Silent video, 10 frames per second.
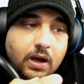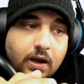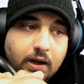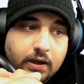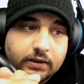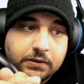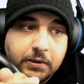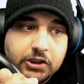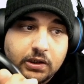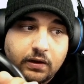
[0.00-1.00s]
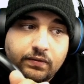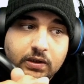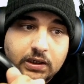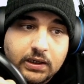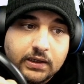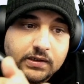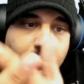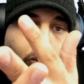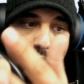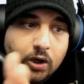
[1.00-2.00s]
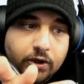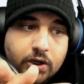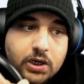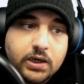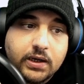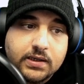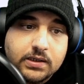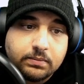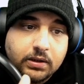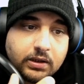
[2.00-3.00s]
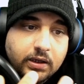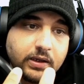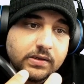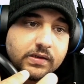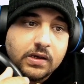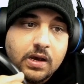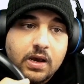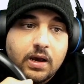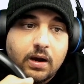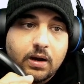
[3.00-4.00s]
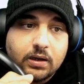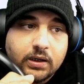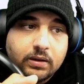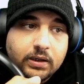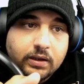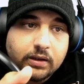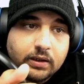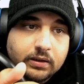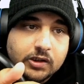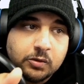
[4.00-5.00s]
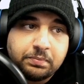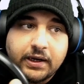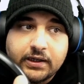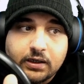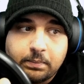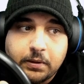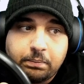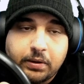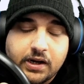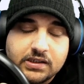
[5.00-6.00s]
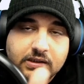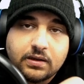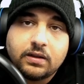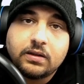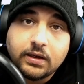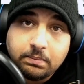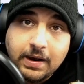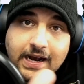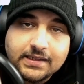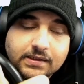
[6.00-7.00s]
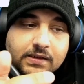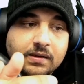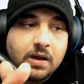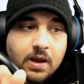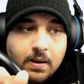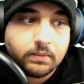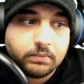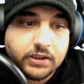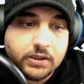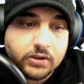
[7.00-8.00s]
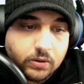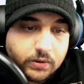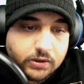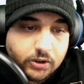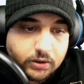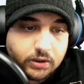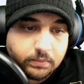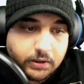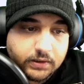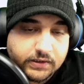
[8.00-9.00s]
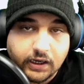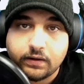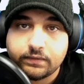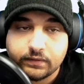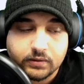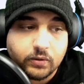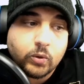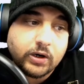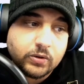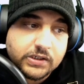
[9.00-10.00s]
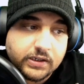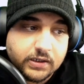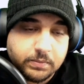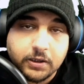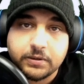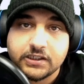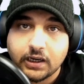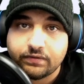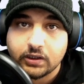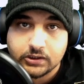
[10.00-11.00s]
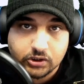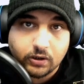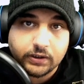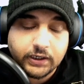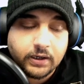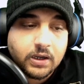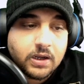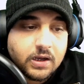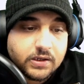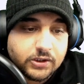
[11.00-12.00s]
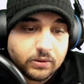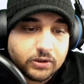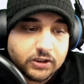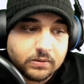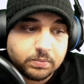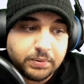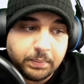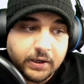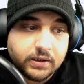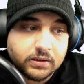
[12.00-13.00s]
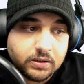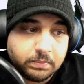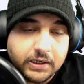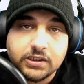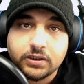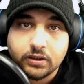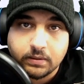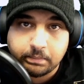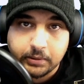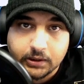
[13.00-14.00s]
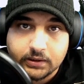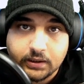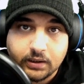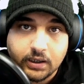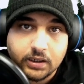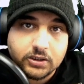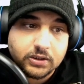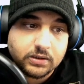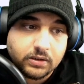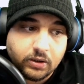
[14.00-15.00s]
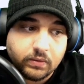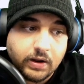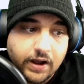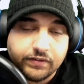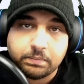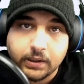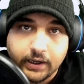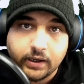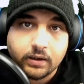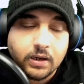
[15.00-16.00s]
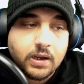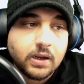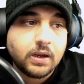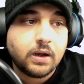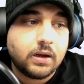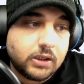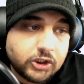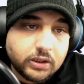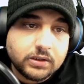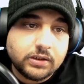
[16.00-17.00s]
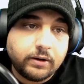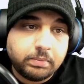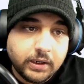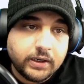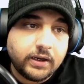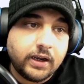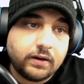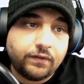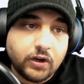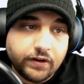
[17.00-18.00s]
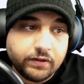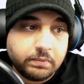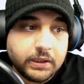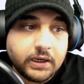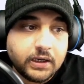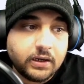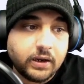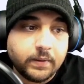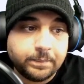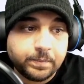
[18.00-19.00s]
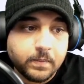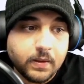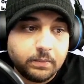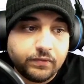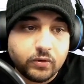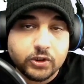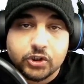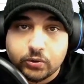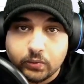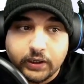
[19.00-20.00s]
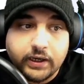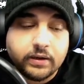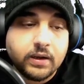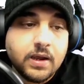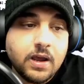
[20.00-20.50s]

uh, especially if you need to get some water, you need to get some things. Uh, luckily, nothing spiked up in prices other than masks. It's, it's always good to be safe. What I always say is better be safe than sorry. So just prepare it to best of your ability and just, you know, have a plan. Uh, try to start planning ahead if you haven't been hit yet before it's too late.